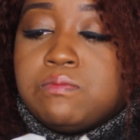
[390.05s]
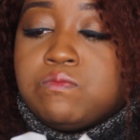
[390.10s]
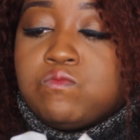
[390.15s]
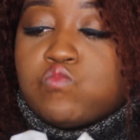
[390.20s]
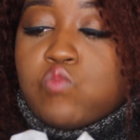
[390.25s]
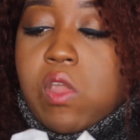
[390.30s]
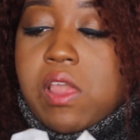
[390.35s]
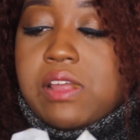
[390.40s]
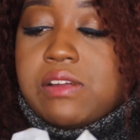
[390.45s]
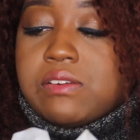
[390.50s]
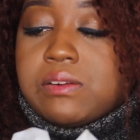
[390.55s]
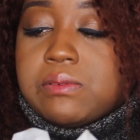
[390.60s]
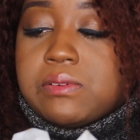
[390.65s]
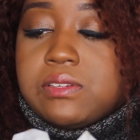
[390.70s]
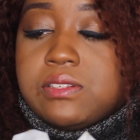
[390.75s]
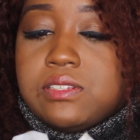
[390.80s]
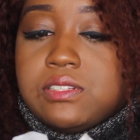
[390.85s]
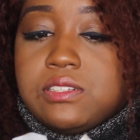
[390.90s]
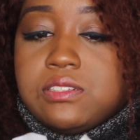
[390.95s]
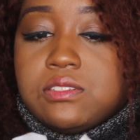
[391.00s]
Like if I'm
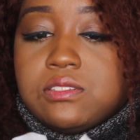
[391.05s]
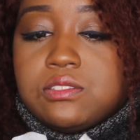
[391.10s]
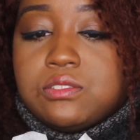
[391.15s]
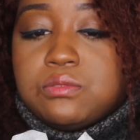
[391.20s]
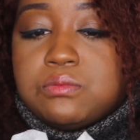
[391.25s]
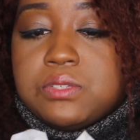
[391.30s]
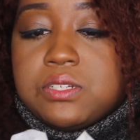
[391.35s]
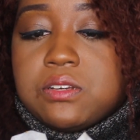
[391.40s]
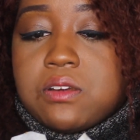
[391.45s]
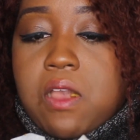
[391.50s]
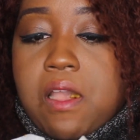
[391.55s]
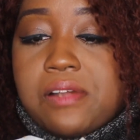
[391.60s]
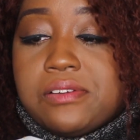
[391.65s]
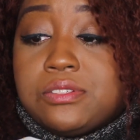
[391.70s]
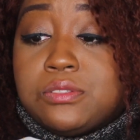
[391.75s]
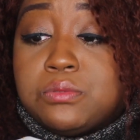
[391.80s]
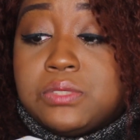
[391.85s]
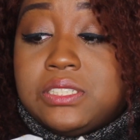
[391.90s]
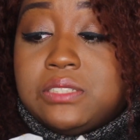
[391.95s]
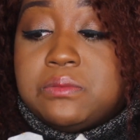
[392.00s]
gonna eat a sweet
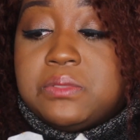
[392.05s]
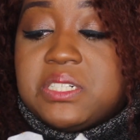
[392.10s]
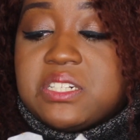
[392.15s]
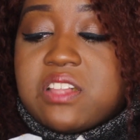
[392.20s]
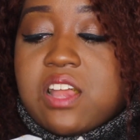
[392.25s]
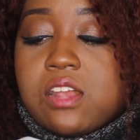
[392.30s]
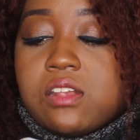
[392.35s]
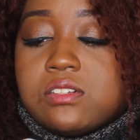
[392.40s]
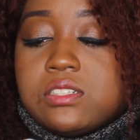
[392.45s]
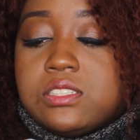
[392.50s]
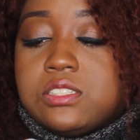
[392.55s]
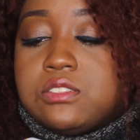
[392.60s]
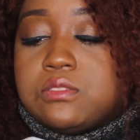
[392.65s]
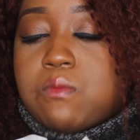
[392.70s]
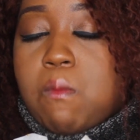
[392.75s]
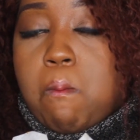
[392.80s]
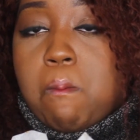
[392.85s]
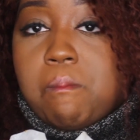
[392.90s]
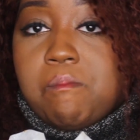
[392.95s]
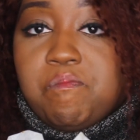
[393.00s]
wing like this,
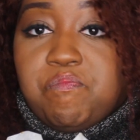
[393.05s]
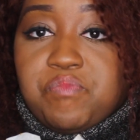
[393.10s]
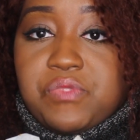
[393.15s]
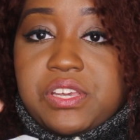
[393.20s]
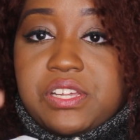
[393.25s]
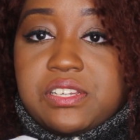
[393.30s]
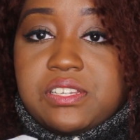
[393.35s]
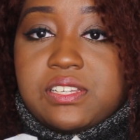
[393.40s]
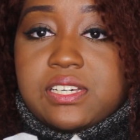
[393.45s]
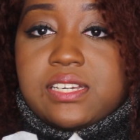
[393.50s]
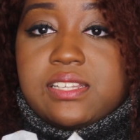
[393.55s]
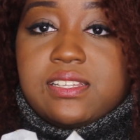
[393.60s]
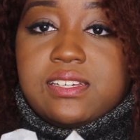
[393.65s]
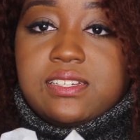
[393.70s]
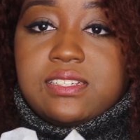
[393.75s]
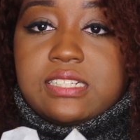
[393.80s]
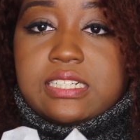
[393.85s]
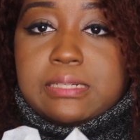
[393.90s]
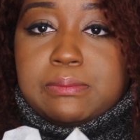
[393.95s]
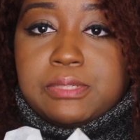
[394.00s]
get a side of the
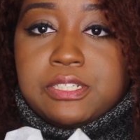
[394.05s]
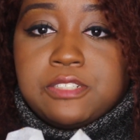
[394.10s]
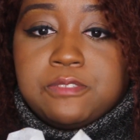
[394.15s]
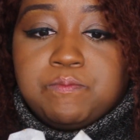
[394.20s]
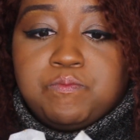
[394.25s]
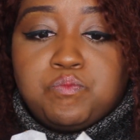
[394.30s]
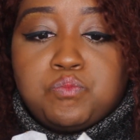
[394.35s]
atomic.